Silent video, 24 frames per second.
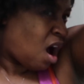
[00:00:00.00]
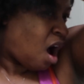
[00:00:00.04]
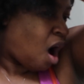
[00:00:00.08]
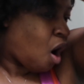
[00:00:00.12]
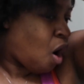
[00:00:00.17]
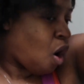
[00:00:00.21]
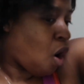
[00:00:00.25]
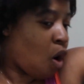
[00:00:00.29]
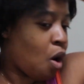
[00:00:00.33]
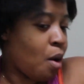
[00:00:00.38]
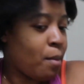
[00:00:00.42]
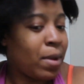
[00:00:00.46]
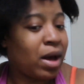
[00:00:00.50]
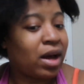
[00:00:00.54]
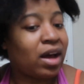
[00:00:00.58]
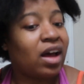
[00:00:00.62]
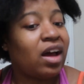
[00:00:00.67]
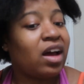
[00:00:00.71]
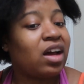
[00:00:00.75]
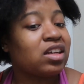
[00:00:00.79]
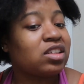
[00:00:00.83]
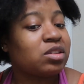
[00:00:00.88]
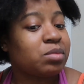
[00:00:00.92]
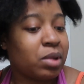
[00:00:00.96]
Oh my
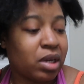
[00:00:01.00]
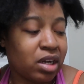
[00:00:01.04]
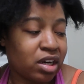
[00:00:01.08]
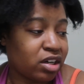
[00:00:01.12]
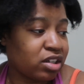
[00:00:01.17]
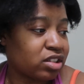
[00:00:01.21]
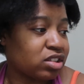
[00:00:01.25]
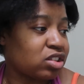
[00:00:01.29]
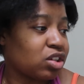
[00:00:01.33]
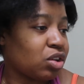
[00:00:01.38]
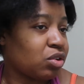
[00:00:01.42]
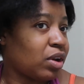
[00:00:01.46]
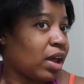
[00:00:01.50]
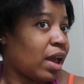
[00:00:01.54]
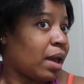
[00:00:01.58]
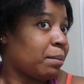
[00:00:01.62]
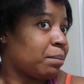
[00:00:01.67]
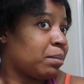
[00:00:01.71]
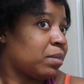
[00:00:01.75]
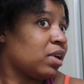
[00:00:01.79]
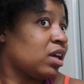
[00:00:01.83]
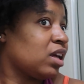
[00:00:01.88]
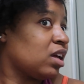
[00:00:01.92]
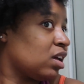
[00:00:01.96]
gosh, my hair is so
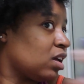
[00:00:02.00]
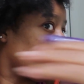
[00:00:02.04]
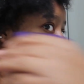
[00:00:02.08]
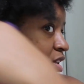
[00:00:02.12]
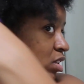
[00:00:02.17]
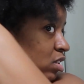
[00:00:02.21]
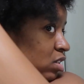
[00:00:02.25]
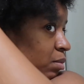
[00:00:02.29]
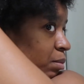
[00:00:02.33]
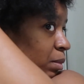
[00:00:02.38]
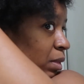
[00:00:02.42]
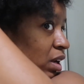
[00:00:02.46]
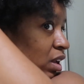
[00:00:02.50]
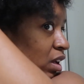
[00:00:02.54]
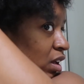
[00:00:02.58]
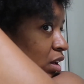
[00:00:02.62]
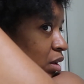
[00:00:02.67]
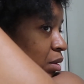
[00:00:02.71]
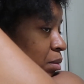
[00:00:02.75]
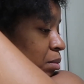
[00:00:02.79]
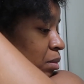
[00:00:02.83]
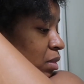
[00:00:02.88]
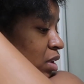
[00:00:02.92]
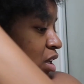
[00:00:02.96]
nappy. Somebody help